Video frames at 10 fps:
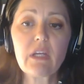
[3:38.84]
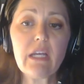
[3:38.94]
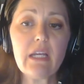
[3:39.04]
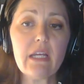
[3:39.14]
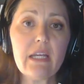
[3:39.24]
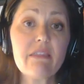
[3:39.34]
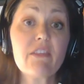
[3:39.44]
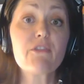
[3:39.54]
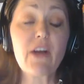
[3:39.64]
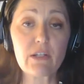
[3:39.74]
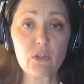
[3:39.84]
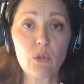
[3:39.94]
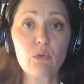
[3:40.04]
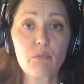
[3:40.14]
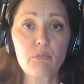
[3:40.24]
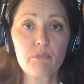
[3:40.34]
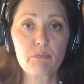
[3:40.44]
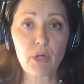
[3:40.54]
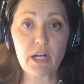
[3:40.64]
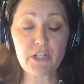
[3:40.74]
in the final
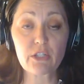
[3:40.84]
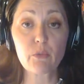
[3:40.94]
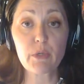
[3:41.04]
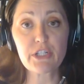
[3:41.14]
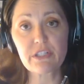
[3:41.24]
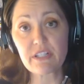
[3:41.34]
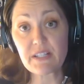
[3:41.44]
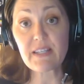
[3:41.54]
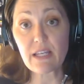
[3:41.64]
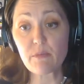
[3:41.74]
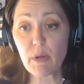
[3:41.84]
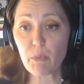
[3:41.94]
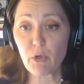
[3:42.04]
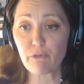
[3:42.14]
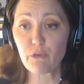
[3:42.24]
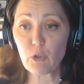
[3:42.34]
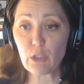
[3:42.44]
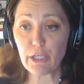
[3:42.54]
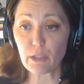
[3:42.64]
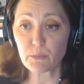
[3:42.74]
project, which is an assessment portfolio.